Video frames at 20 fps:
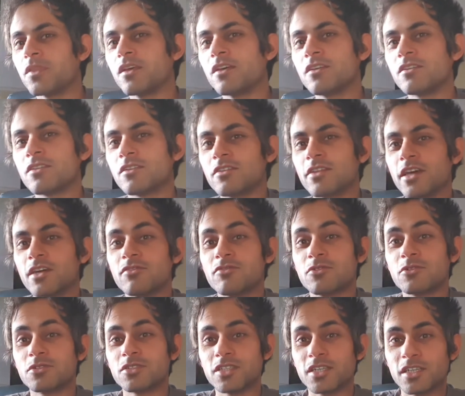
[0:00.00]
So day
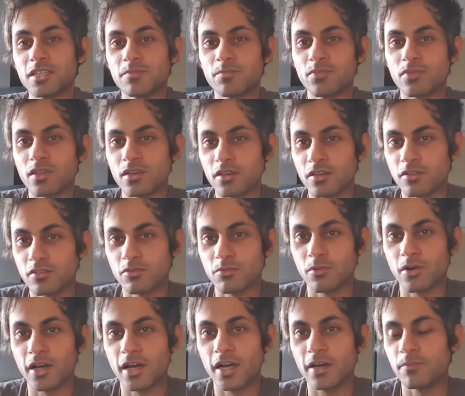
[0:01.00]
14 is
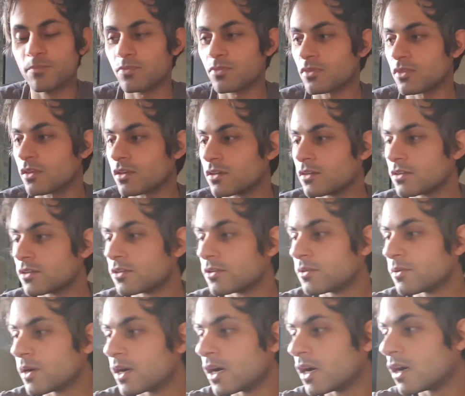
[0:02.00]
where you
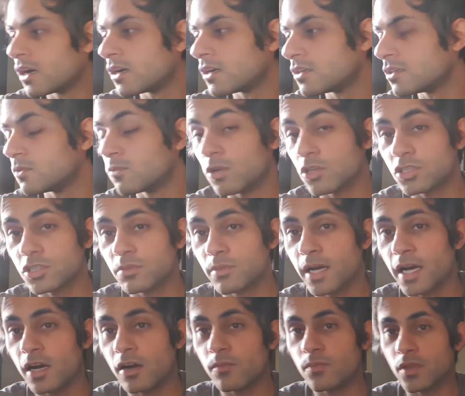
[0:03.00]
wash them
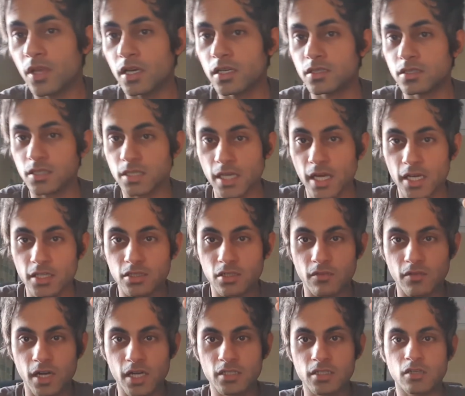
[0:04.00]
out. And yes, I've
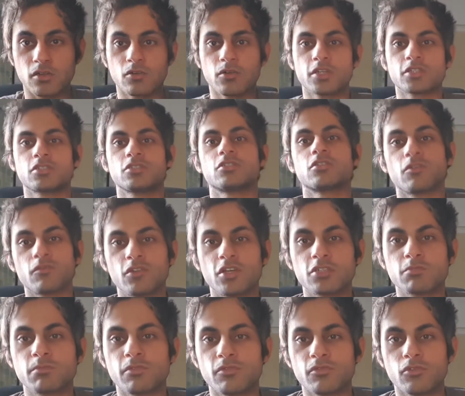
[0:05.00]
had questions of this
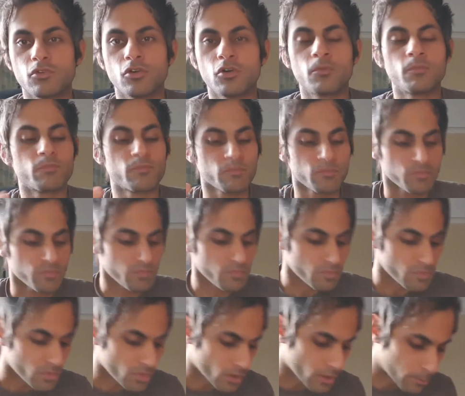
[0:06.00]
before.
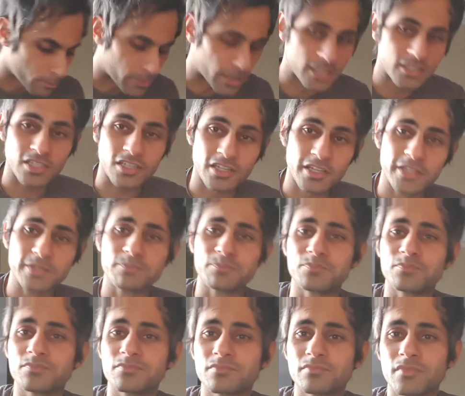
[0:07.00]
Basically
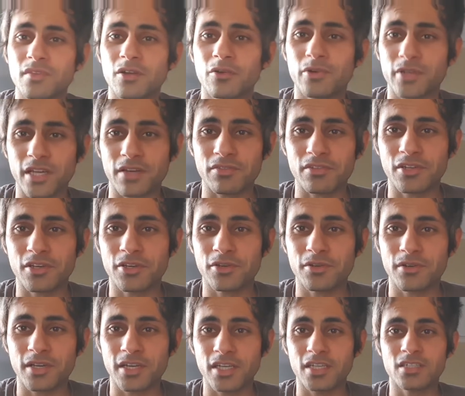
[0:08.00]
what you have to do
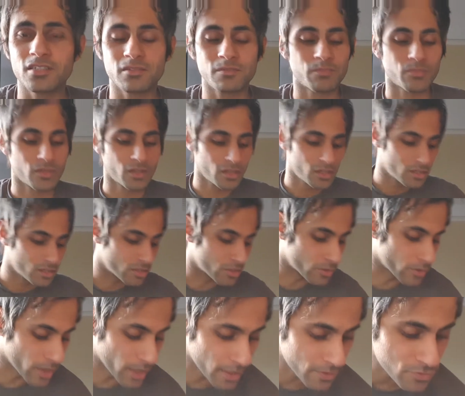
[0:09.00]
is you
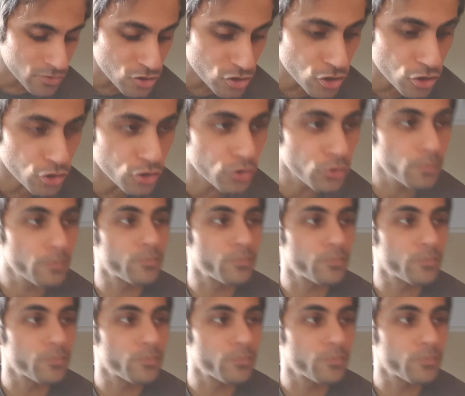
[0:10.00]
have to